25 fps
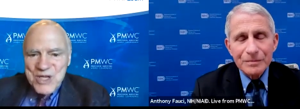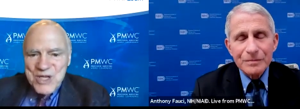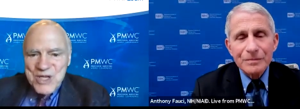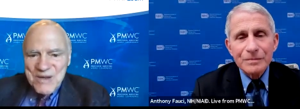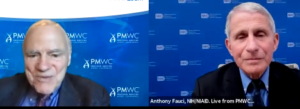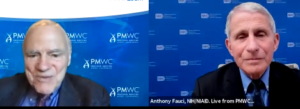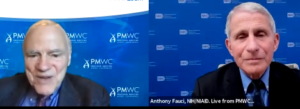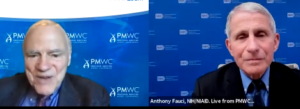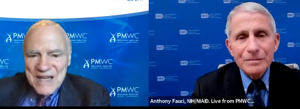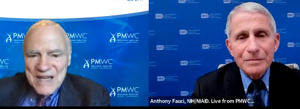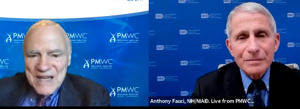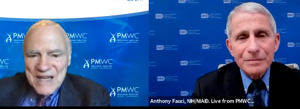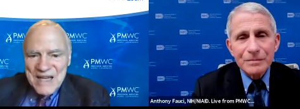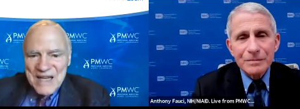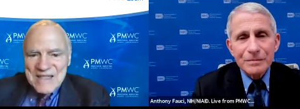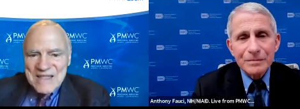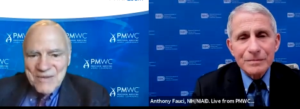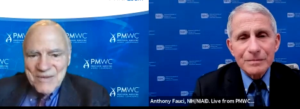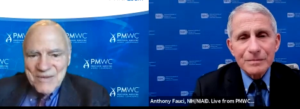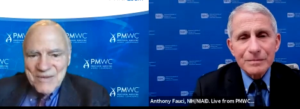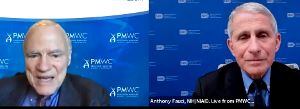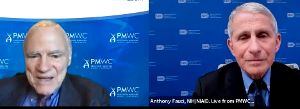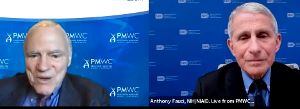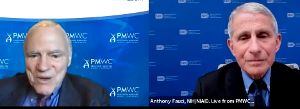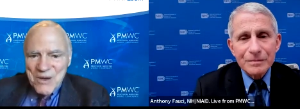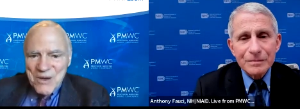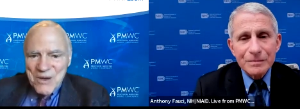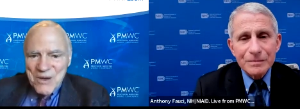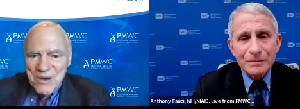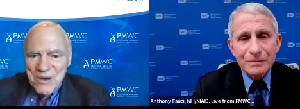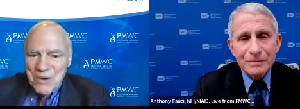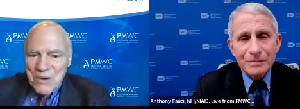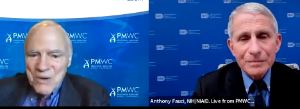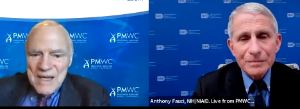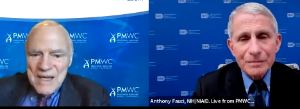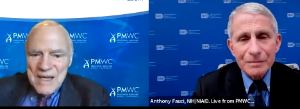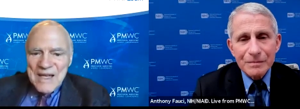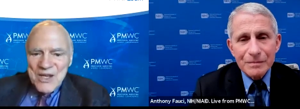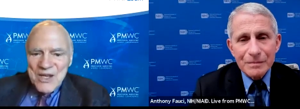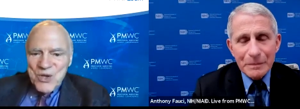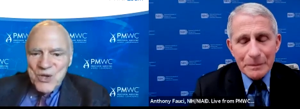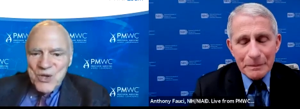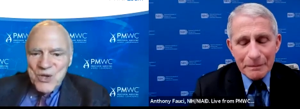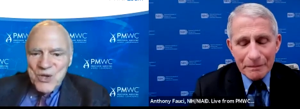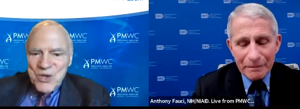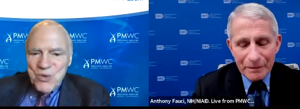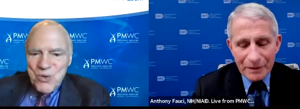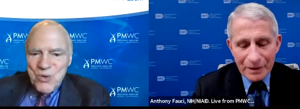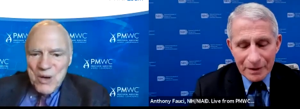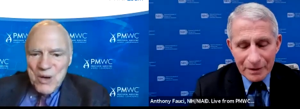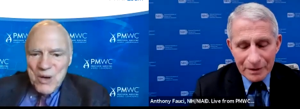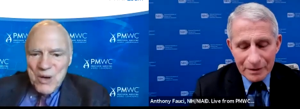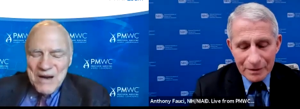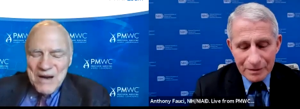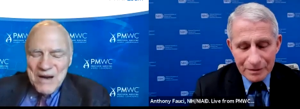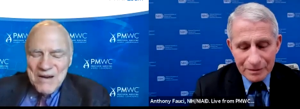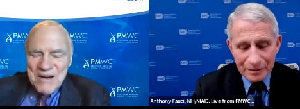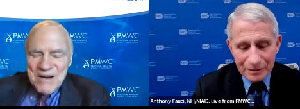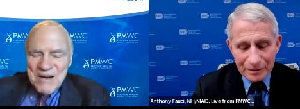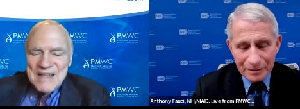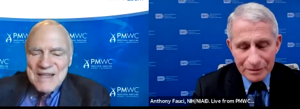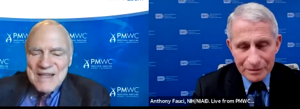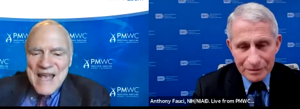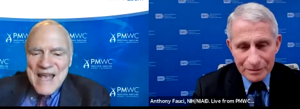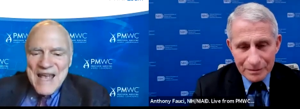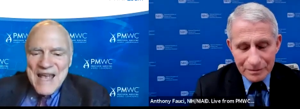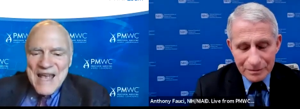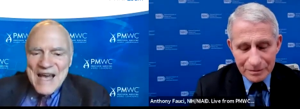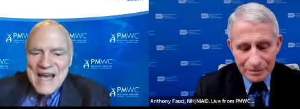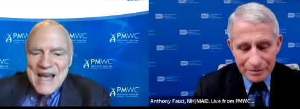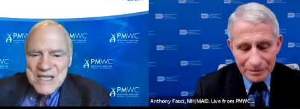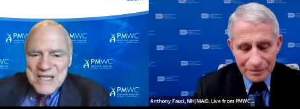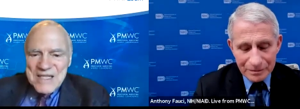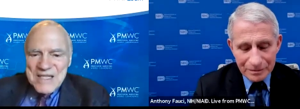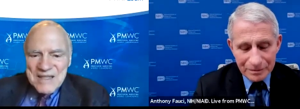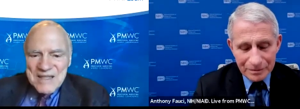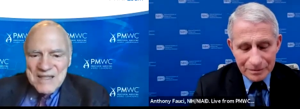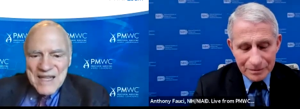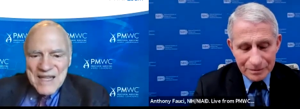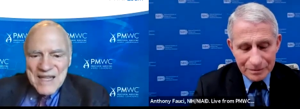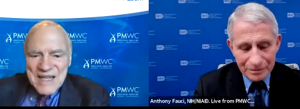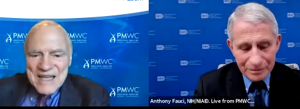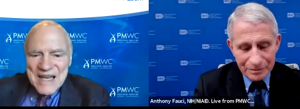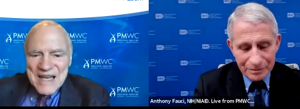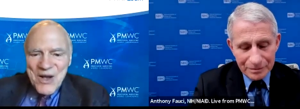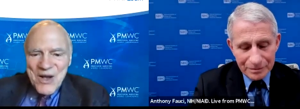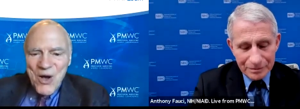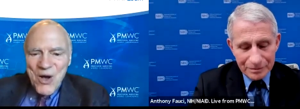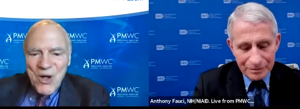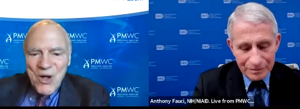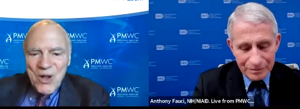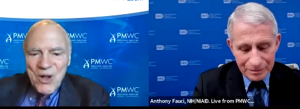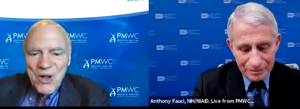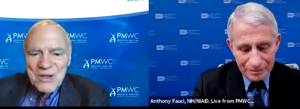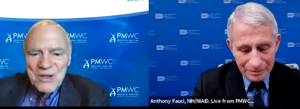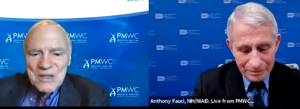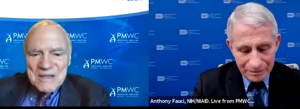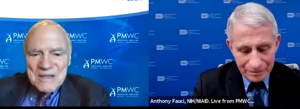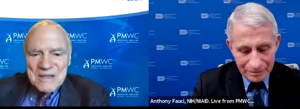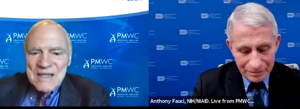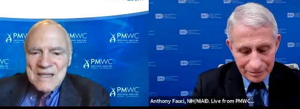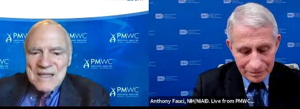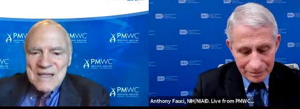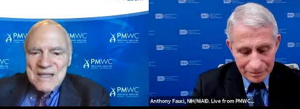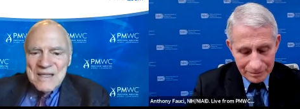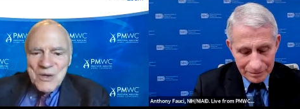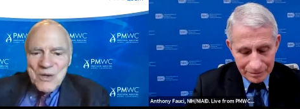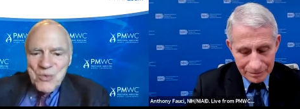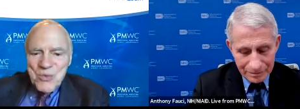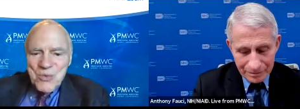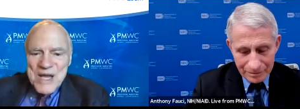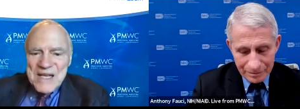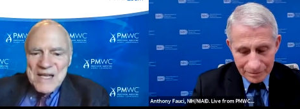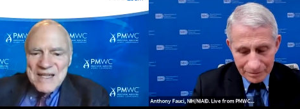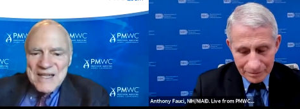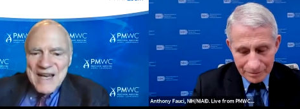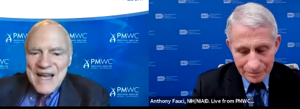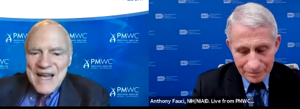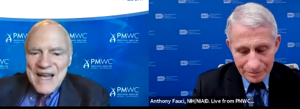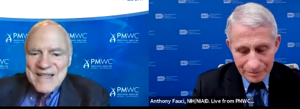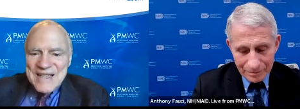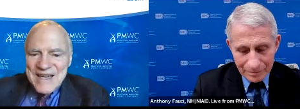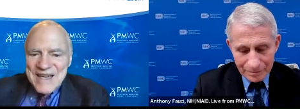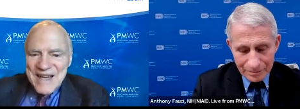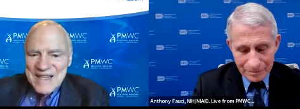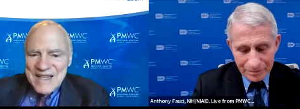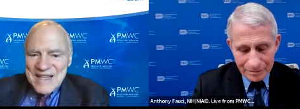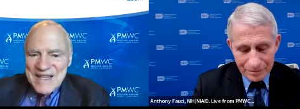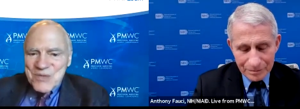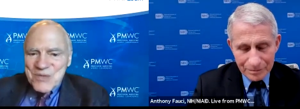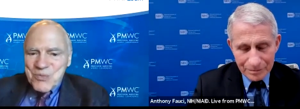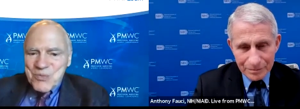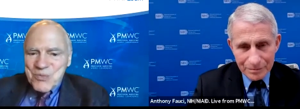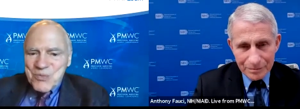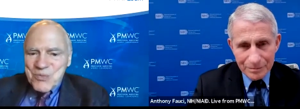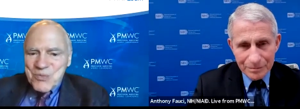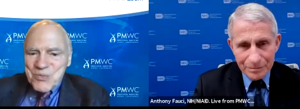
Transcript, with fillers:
Speaker 1: effectively? You, you apparently had recently a call reconnecting us with